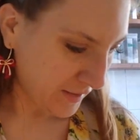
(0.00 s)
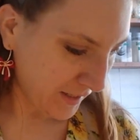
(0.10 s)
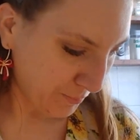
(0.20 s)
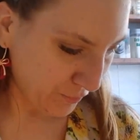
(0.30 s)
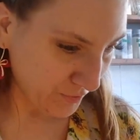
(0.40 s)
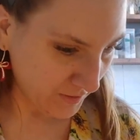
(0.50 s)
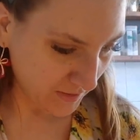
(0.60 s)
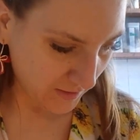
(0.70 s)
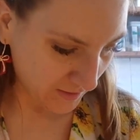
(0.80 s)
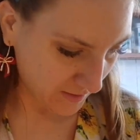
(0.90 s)
apple
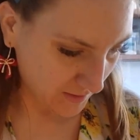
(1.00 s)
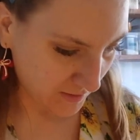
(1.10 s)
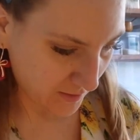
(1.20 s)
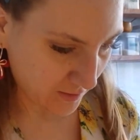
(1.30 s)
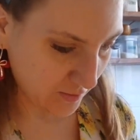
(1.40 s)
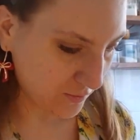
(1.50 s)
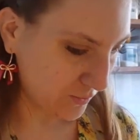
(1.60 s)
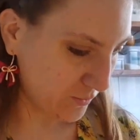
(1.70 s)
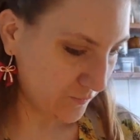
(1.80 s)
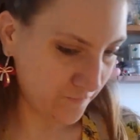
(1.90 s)
done.
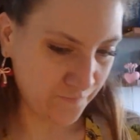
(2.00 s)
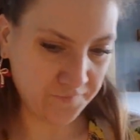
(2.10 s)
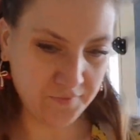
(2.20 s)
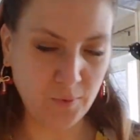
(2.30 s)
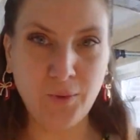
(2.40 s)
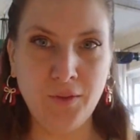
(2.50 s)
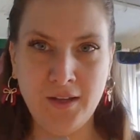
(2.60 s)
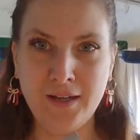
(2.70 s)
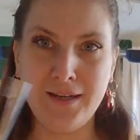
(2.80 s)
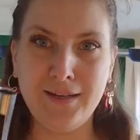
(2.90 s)
So, well,
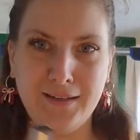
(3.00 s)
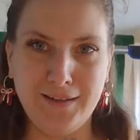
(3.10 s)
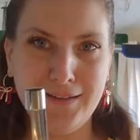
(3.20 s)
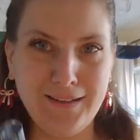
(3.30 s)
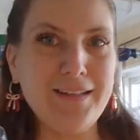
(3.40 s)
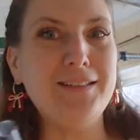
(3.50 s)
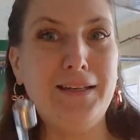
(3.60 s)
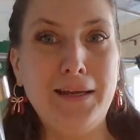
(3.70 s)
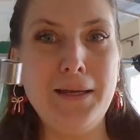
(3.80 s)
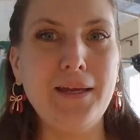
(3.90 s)
like I said,
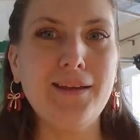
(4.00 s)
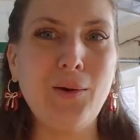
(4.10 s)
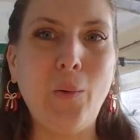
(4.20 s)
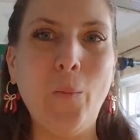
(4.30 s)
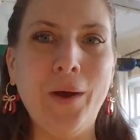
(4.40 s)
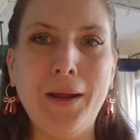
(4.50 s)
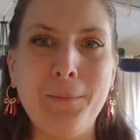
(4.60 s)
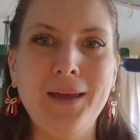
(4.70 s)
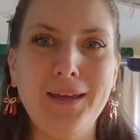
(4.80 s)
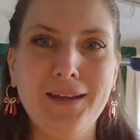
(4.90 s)
when I
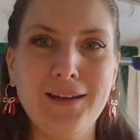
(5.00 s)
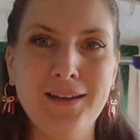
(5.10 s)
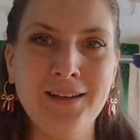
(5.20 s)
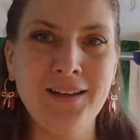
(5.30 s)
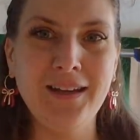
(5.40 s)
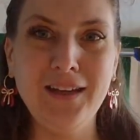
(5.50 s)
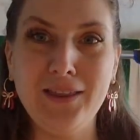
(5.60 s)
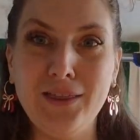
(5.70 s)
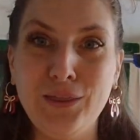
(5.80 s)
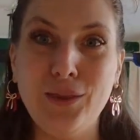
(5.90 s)
make
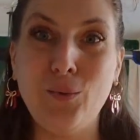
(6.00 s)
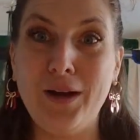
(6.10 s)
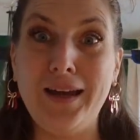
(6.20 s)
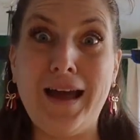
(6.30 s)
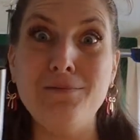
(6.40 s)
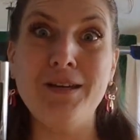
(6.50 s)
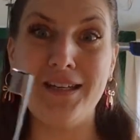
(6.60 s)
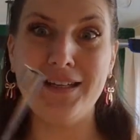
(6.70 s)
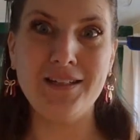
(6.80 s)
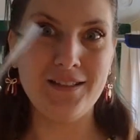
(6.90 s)
it the way I
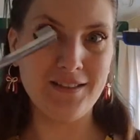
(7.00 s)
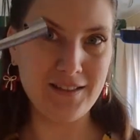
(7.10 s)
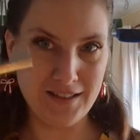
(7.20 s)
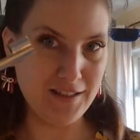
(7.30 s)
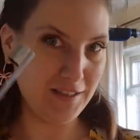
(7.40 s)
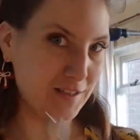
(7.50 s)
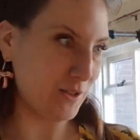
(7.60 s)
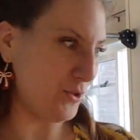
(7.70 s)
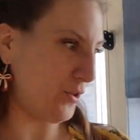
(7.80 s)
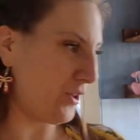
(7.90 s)
make it, this is a
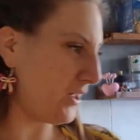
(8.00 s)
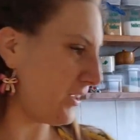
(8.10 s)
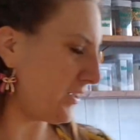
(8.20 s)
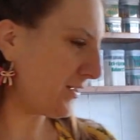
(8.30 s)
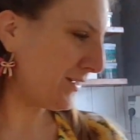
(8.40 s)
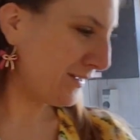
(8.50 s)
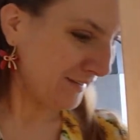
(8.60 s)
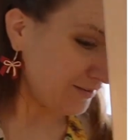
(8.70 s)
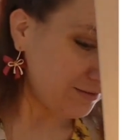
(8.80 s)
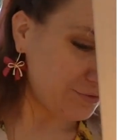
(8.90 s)
good thing.
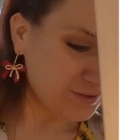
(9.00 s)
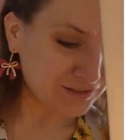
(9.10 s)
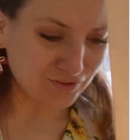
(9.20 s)
For this